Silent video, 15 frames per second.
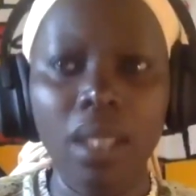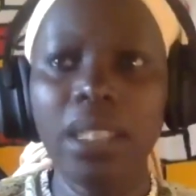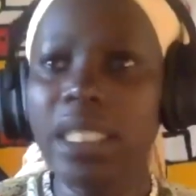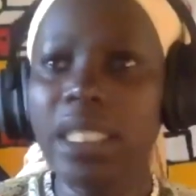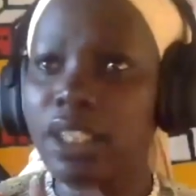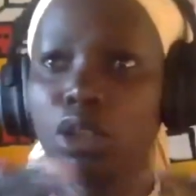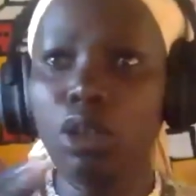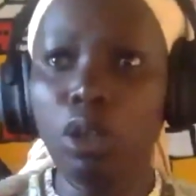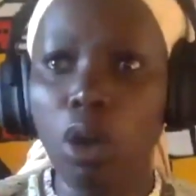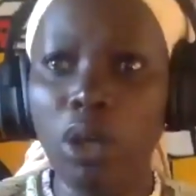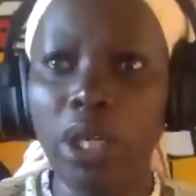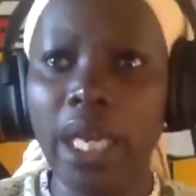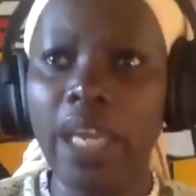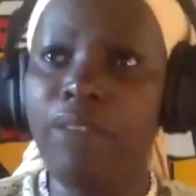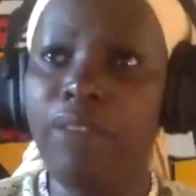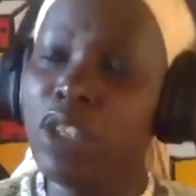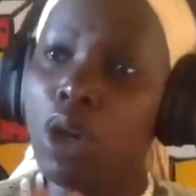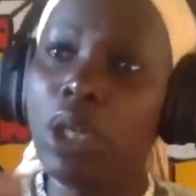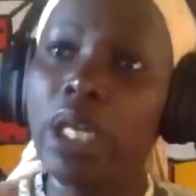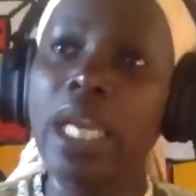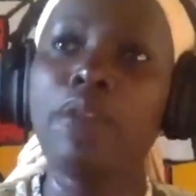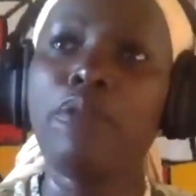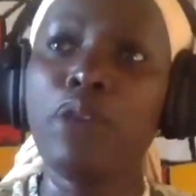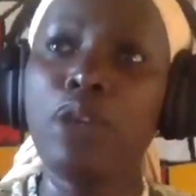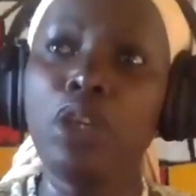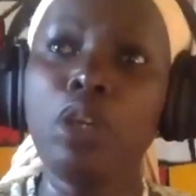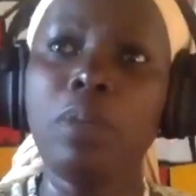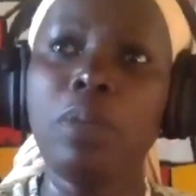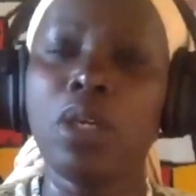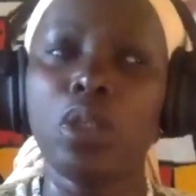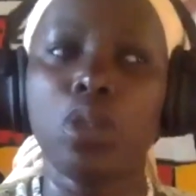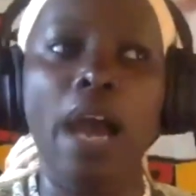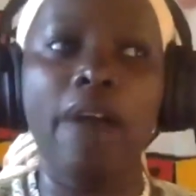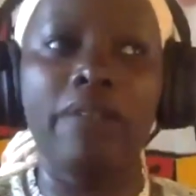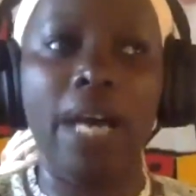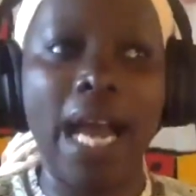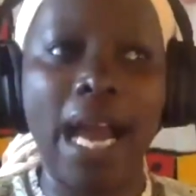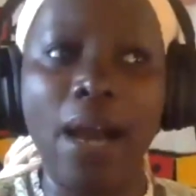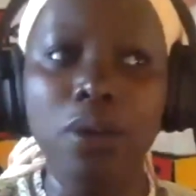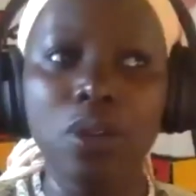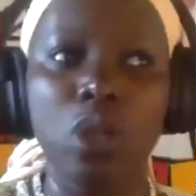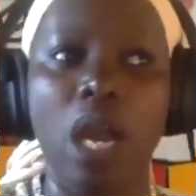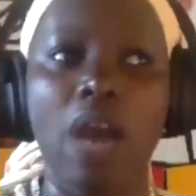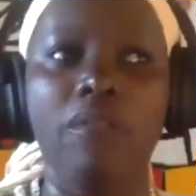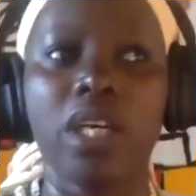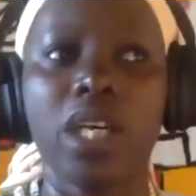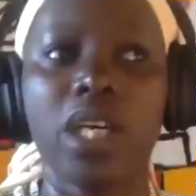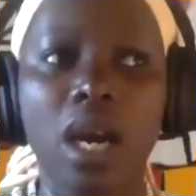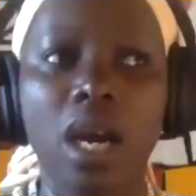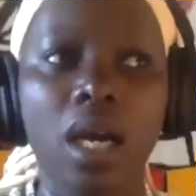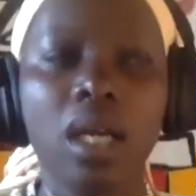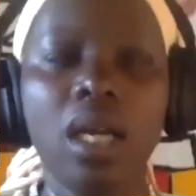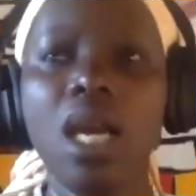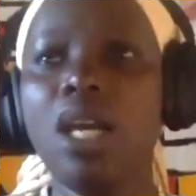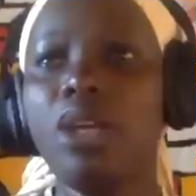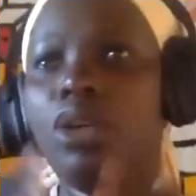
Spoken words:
This is not okay. If it's okay for you because you have a house, you have a car,